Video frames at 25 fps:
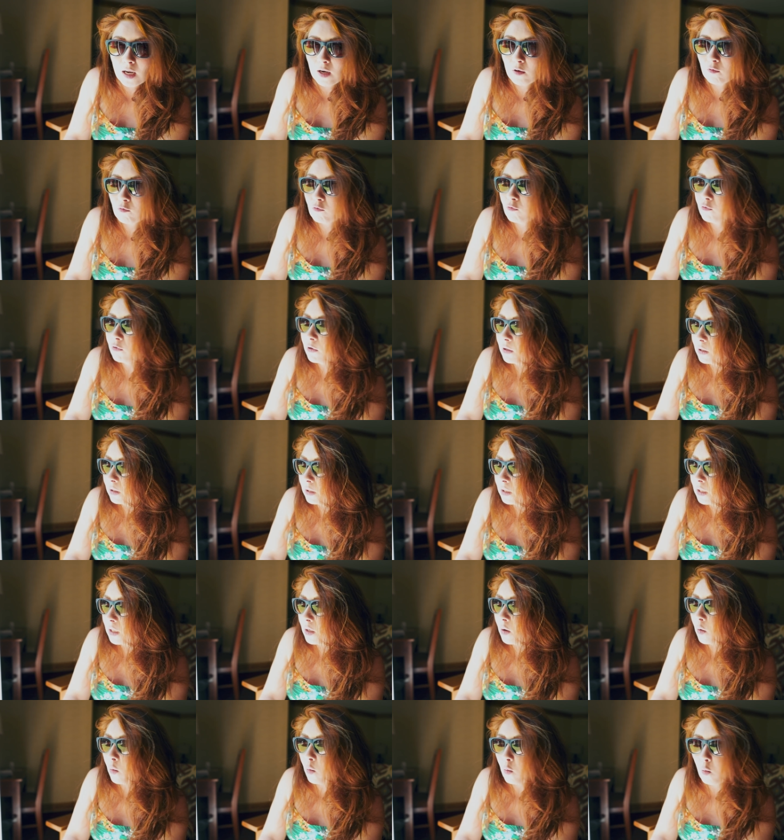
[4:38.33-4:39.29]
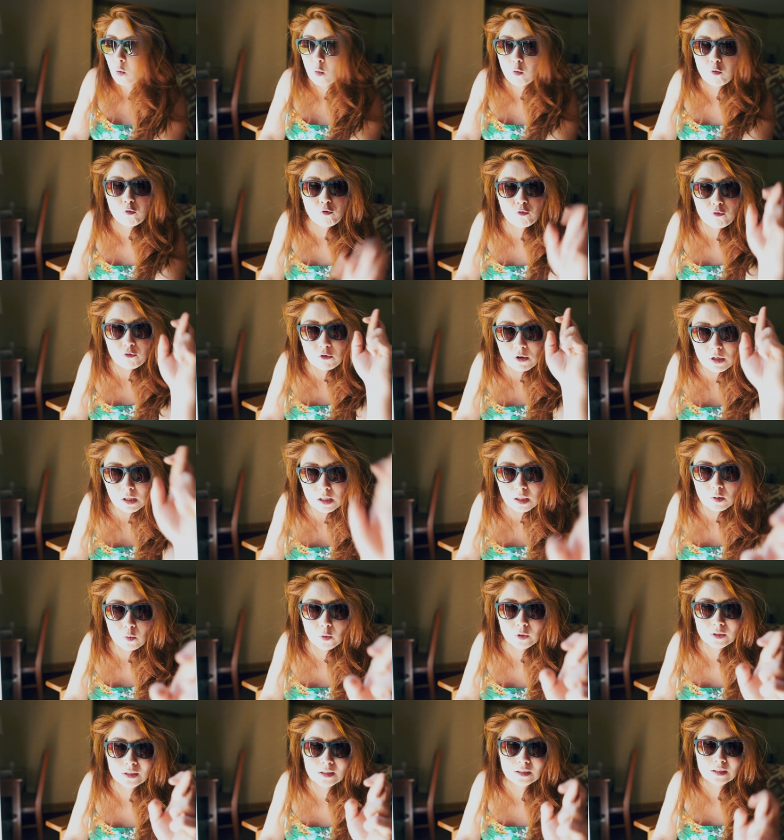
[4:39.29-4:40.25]
I really, really
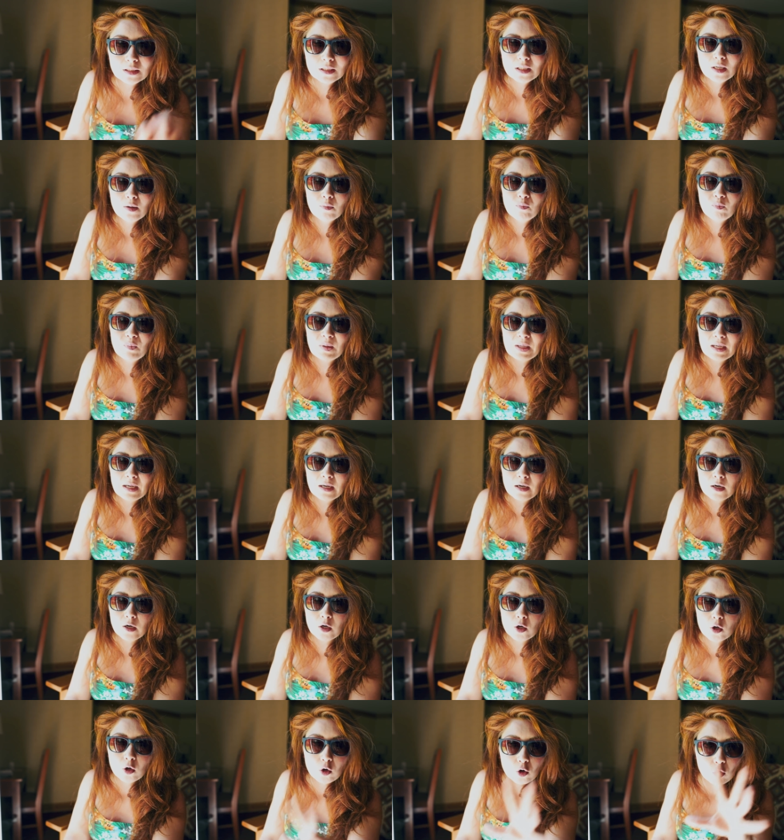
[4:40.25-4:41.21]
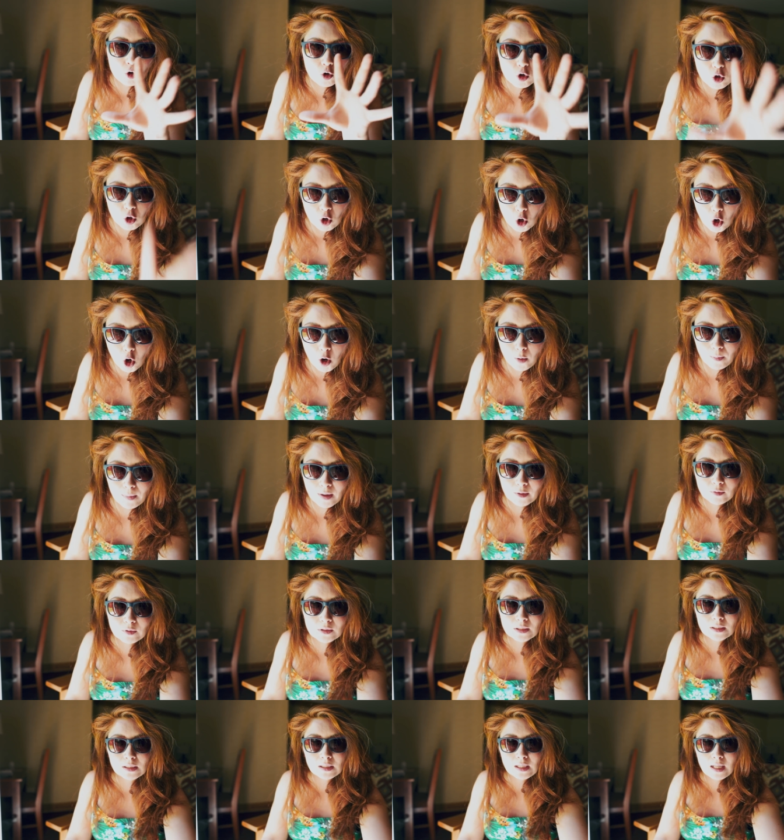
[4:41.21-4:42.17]
want to see a bear, not a
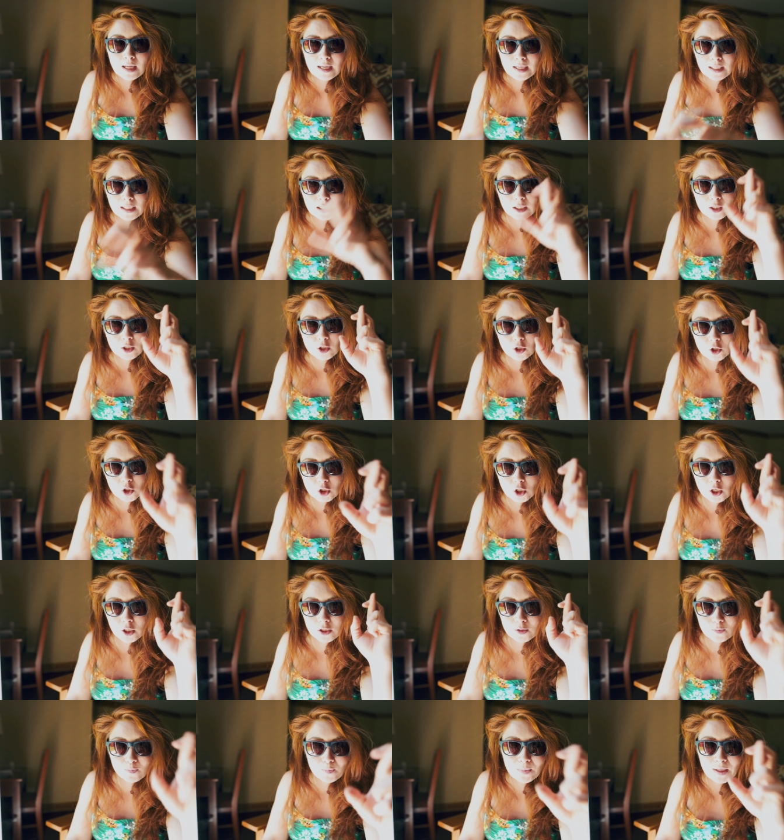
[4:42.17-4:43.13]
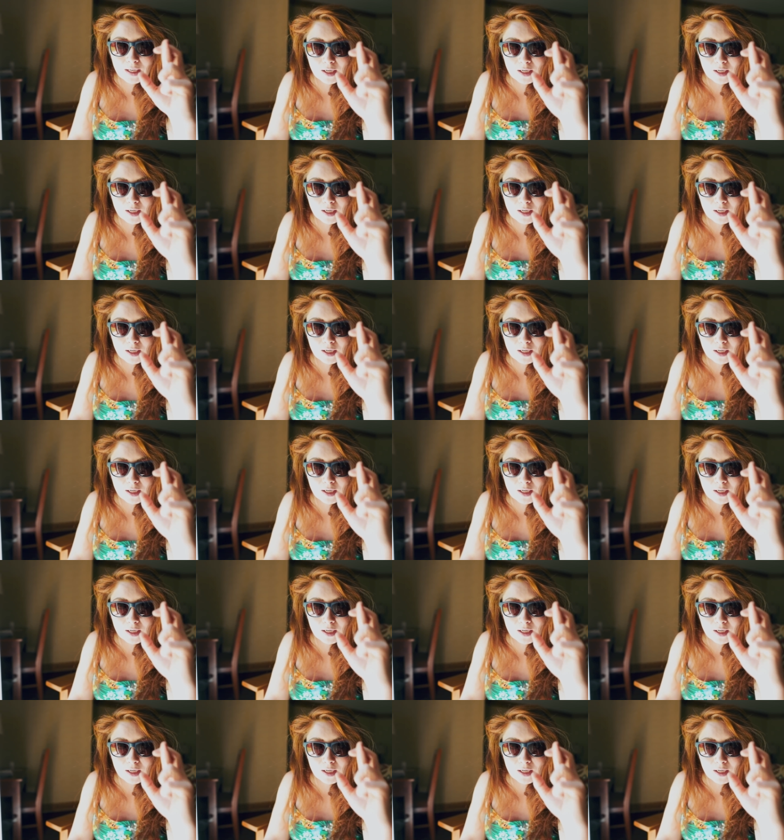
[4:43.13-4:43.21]
mountain lion, just